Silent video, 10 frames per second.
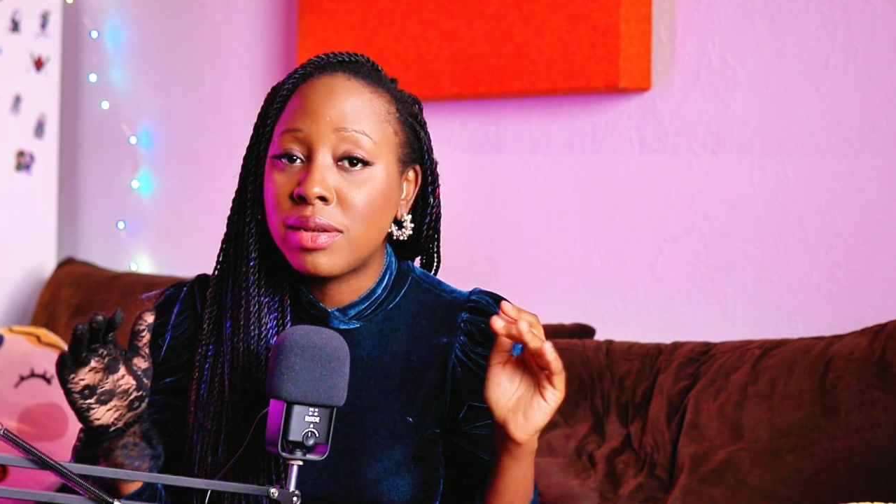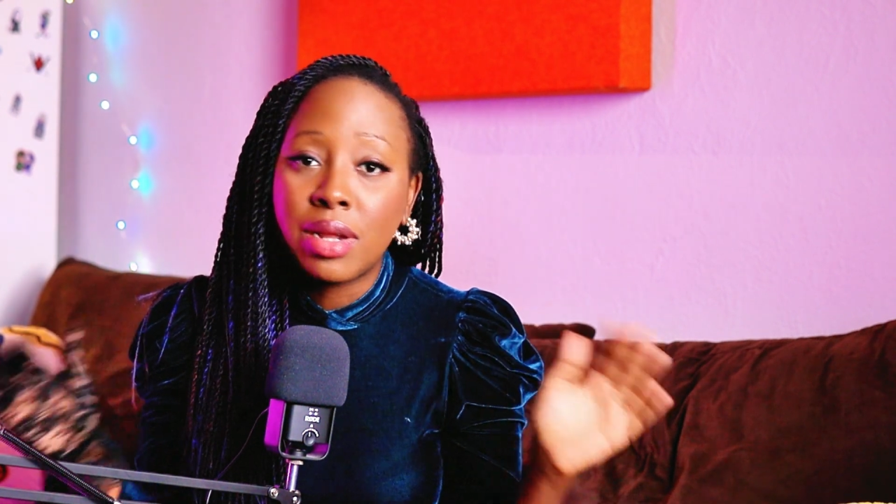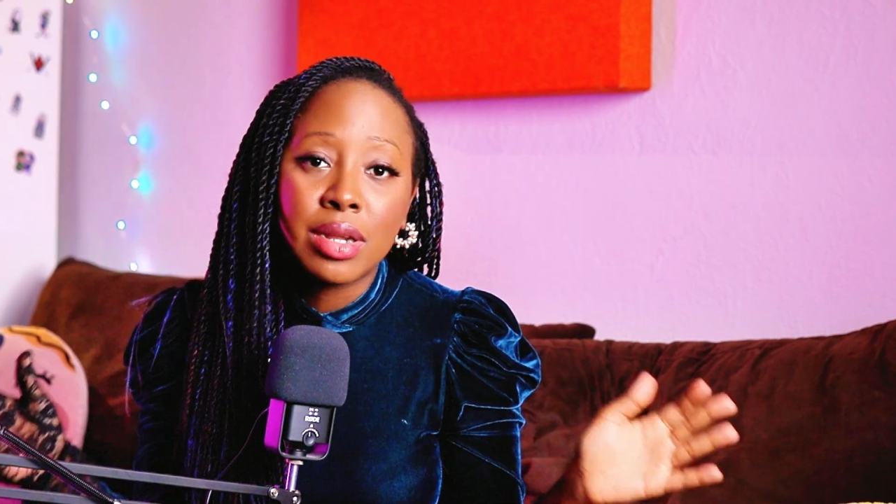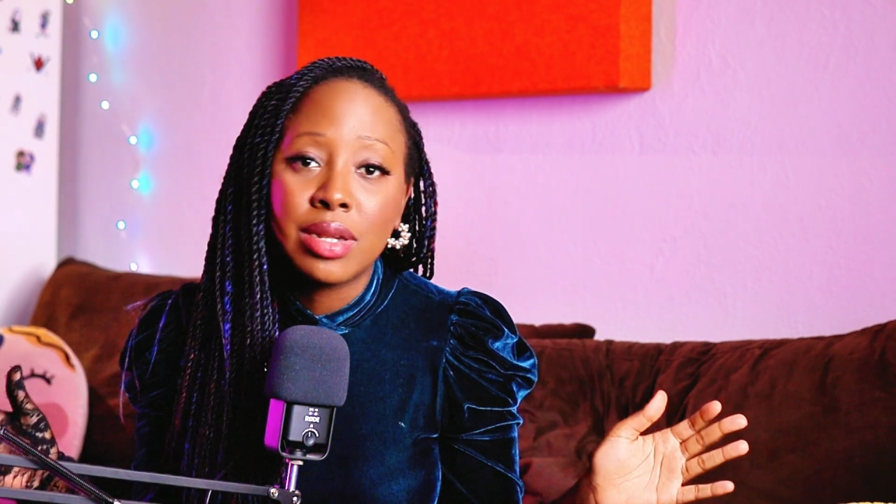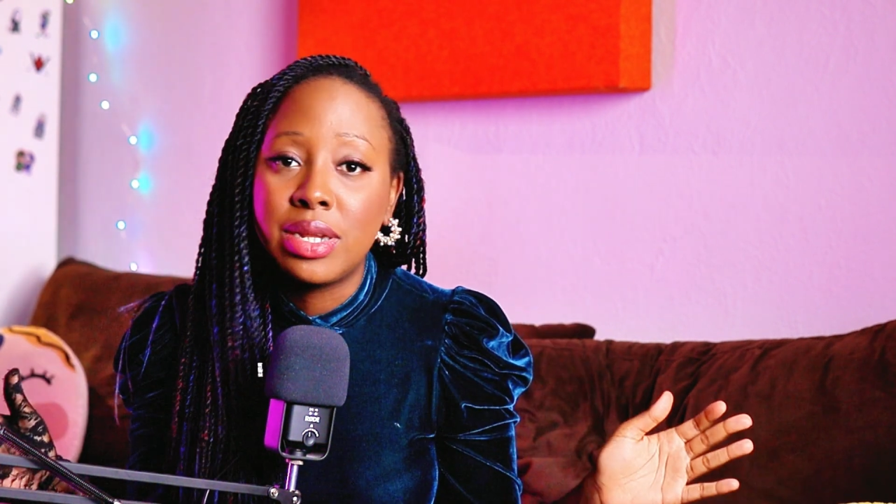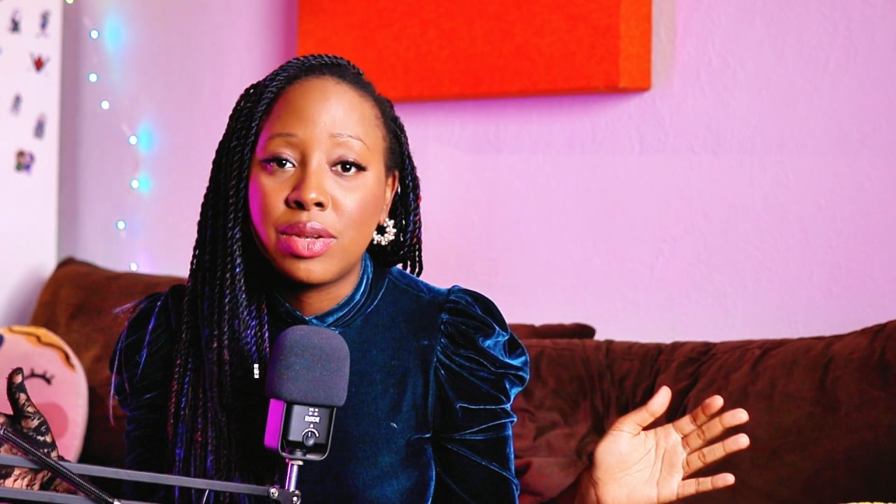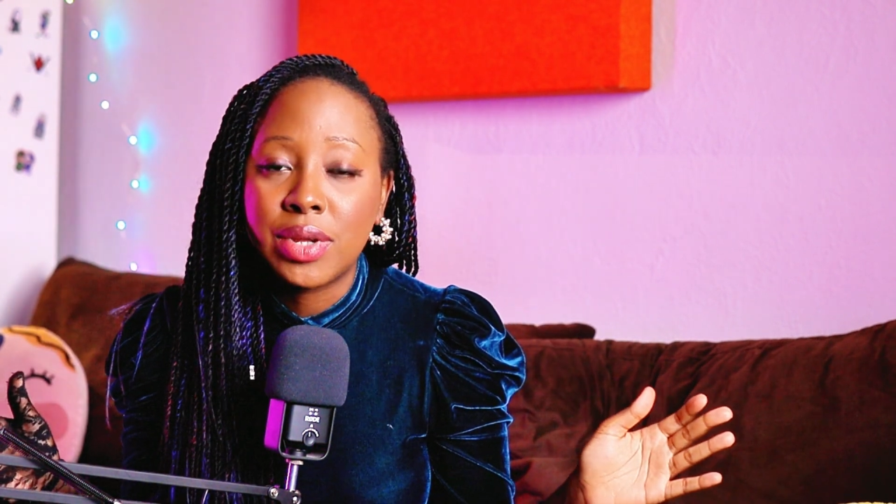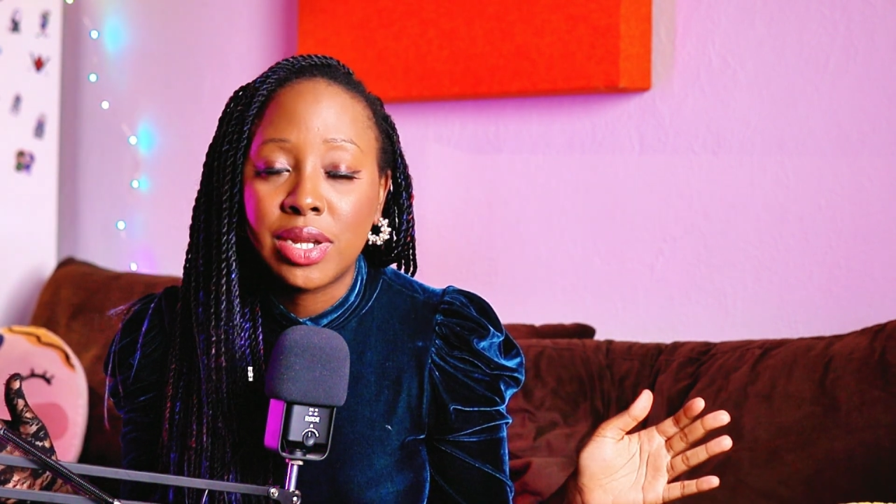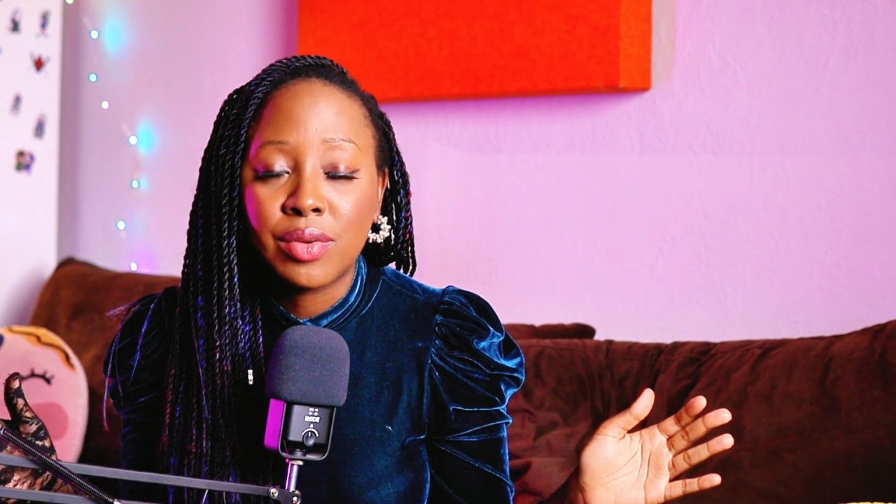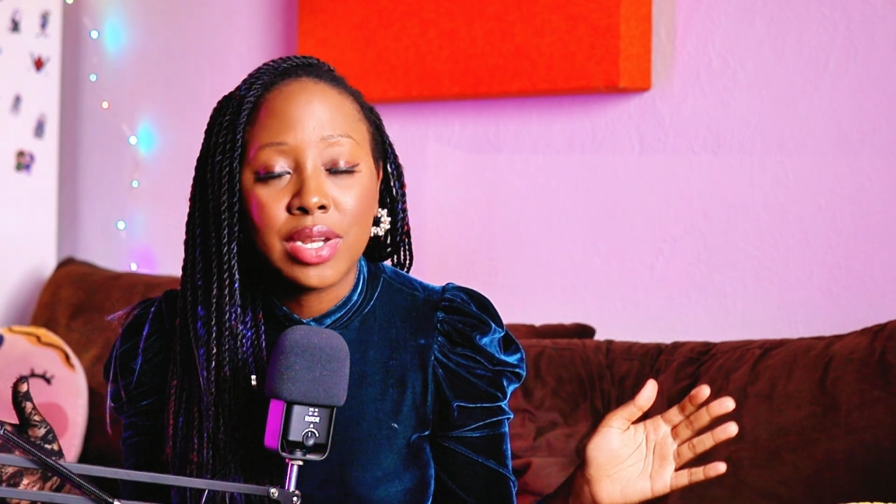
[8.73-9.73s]
not only
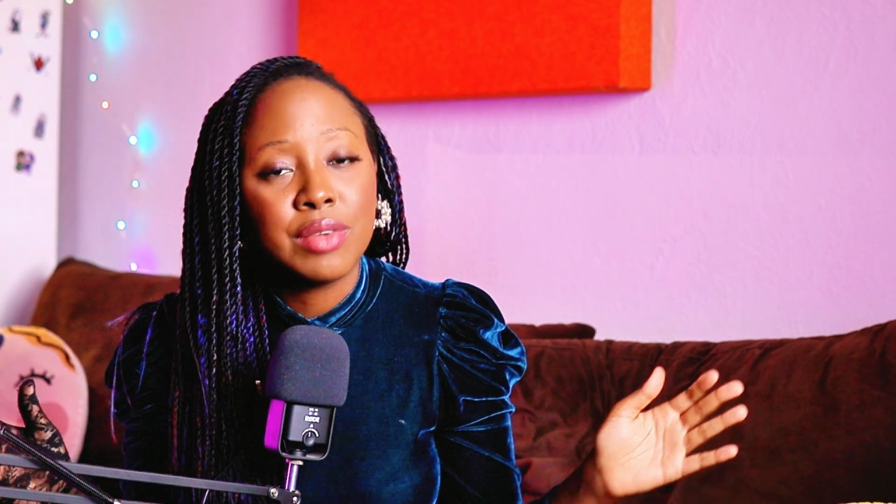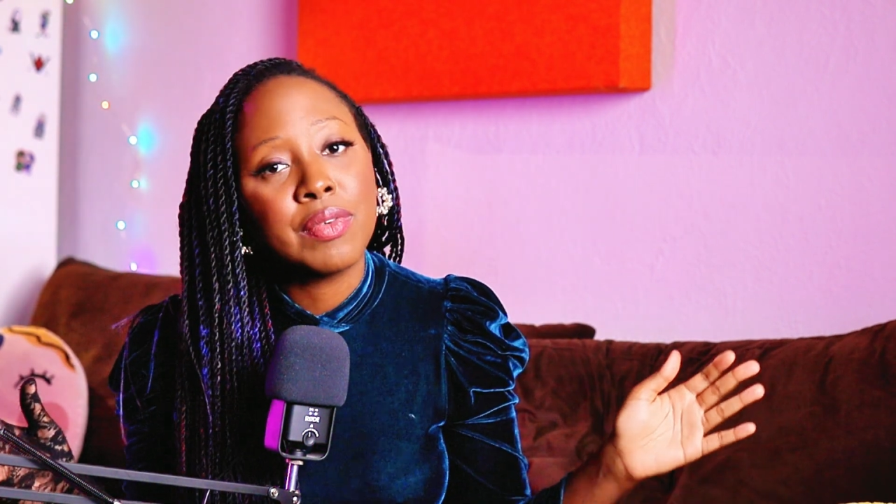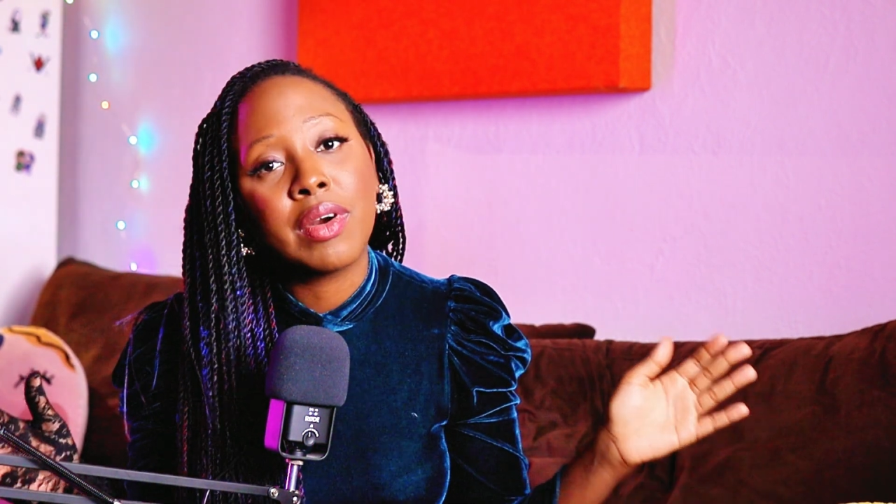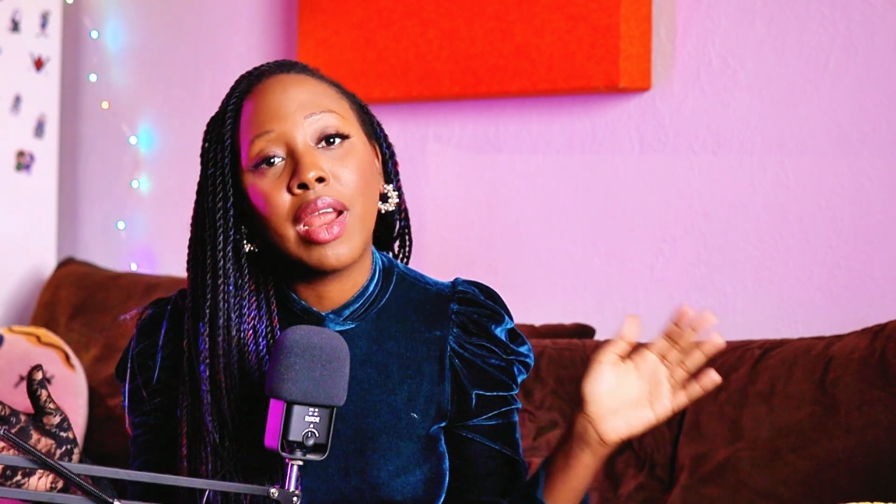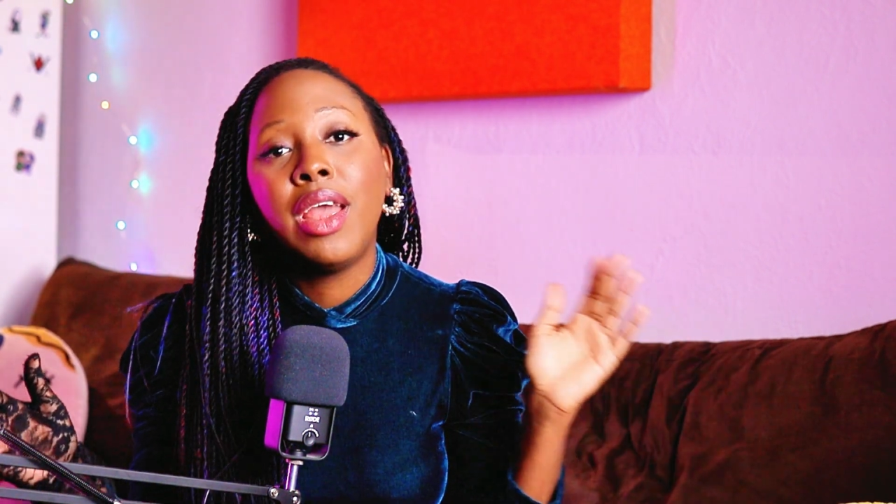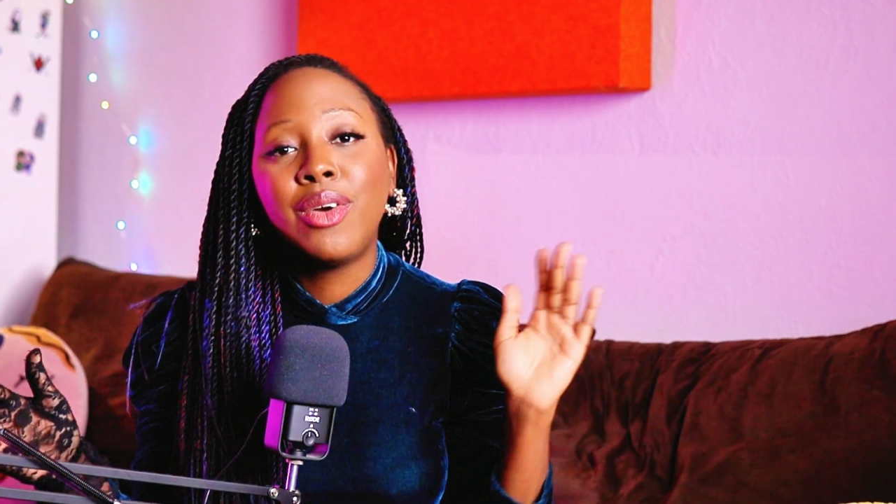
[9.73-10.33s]
2024.